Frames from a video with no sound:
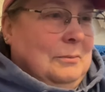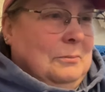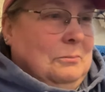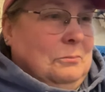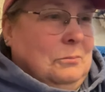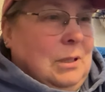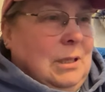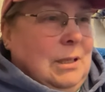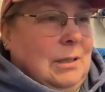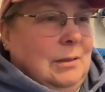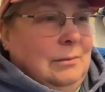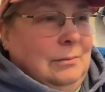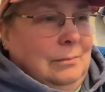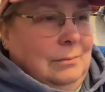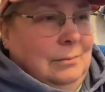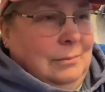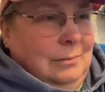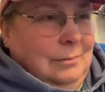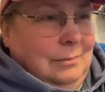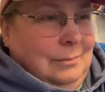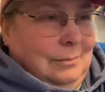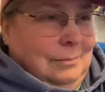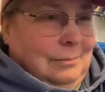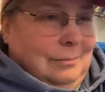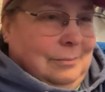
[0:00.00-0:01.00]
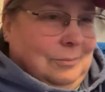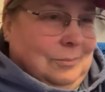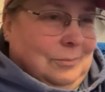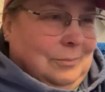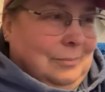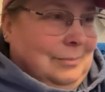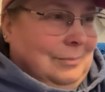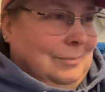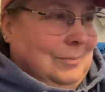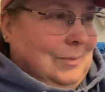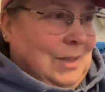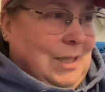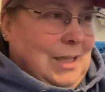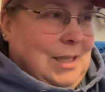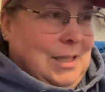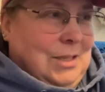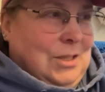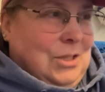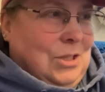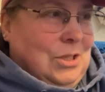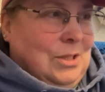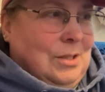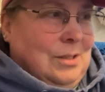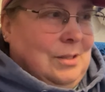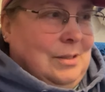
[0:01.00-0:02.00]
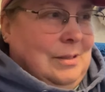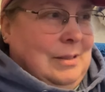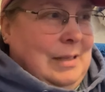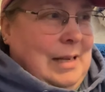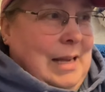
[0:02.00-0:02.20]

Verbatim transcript: Well, it just,